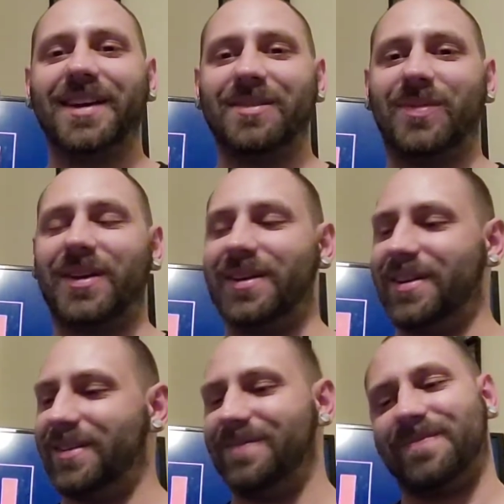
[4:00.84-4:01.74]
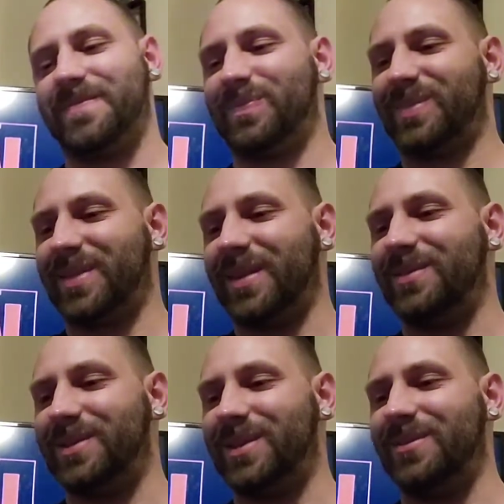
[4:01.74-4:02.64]
But it
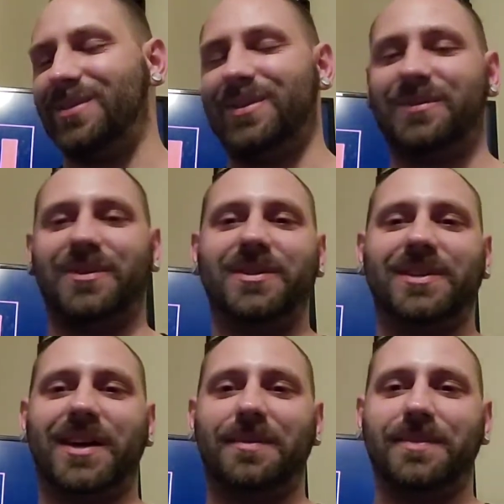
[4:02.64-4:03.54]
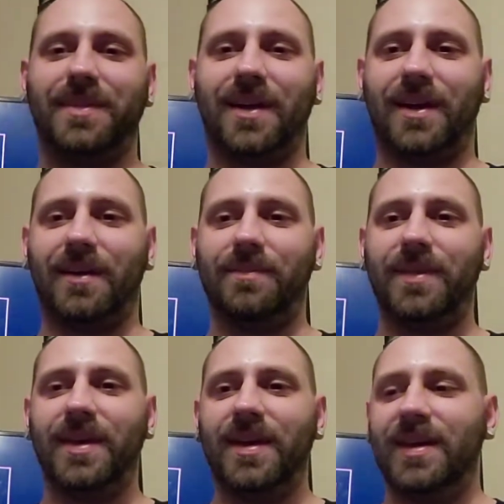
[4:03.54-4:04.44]
was a fun time.
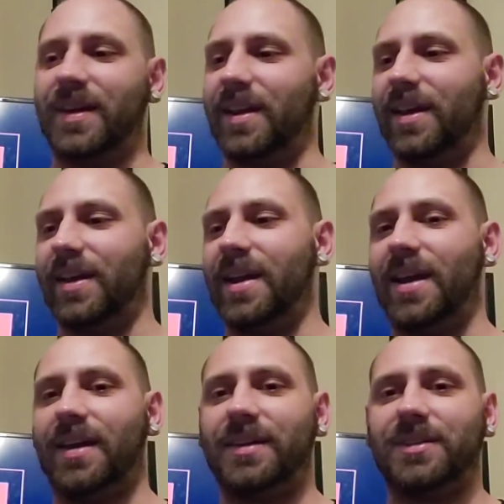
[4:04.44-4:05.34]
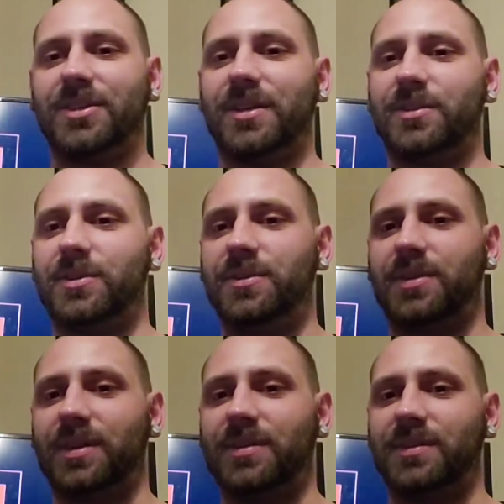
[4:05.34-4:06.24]
And yeah, I actually
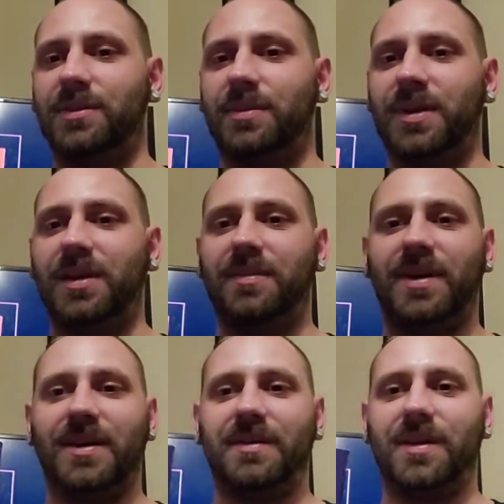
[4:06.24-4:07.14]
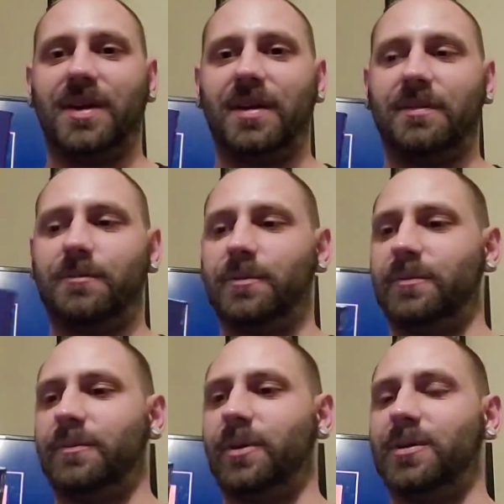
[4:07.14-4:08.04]
introduced this to a buddy of mine for
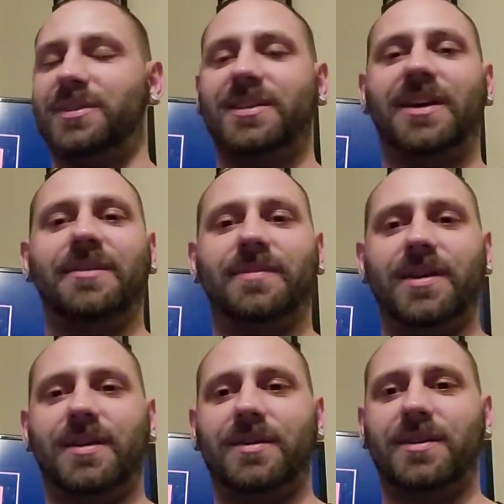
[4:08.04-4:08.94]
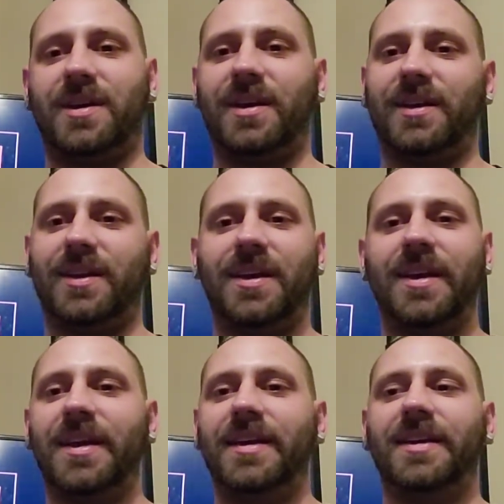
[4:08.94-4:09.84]
the first time the other night, and
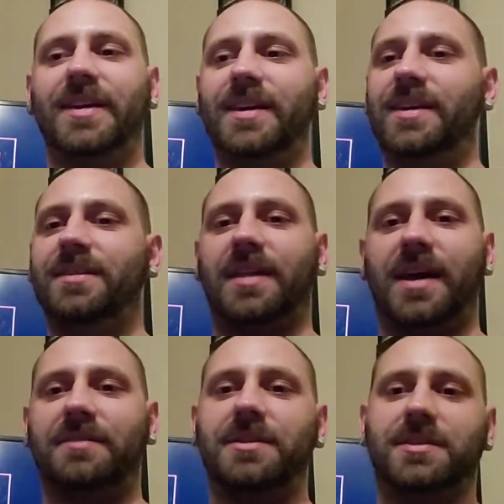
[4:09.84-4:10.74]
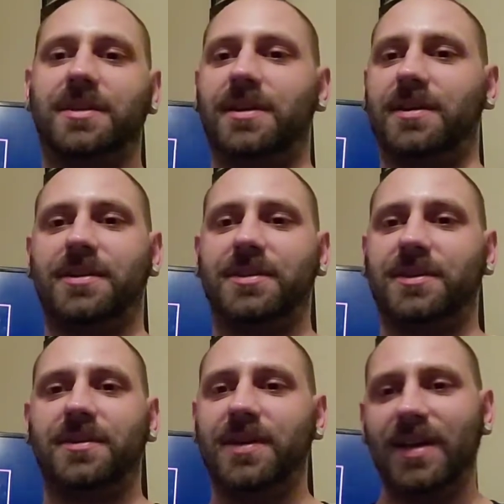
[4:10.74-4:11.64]
he laughed hysterically.
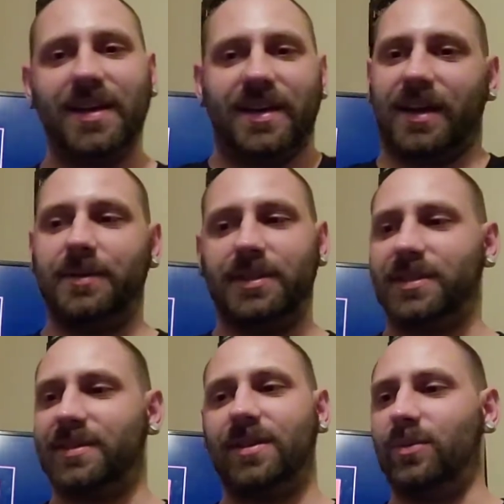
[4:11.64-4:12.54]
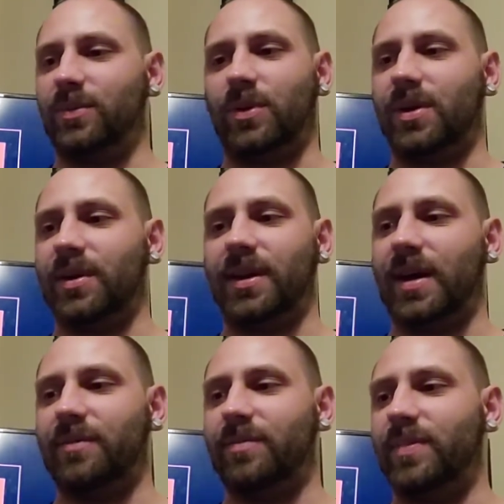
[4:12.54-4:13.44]
So, I mean, just overall, and
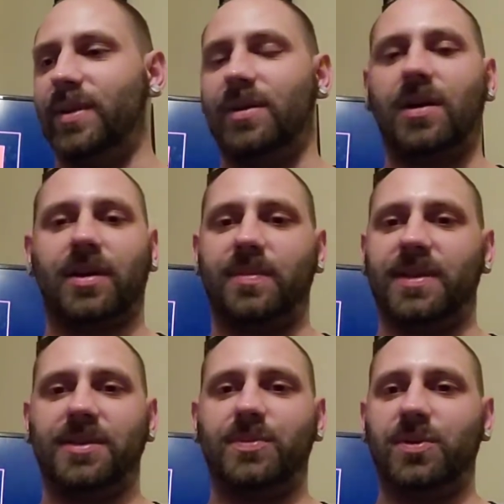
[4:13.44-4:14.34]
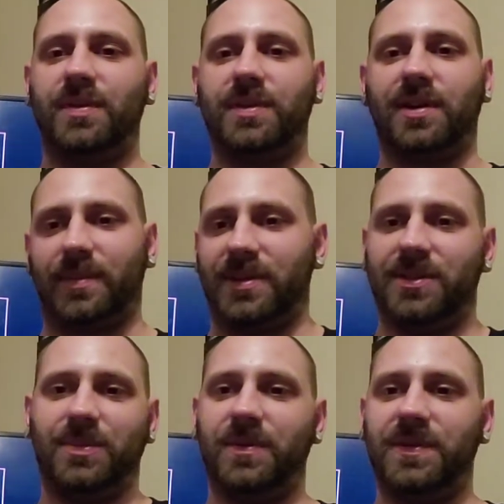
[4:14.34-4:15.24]
I've been talking about this movie and talking about
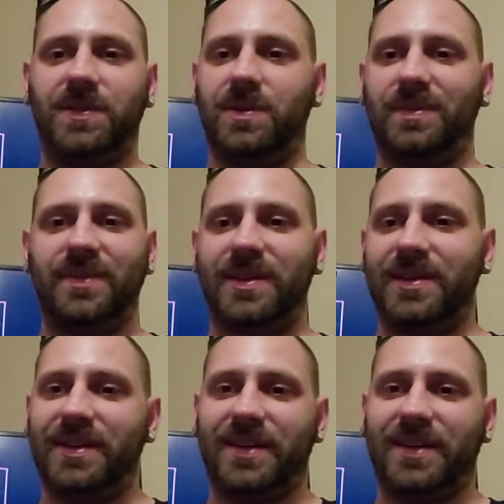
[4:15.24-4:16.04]
this movie to him, but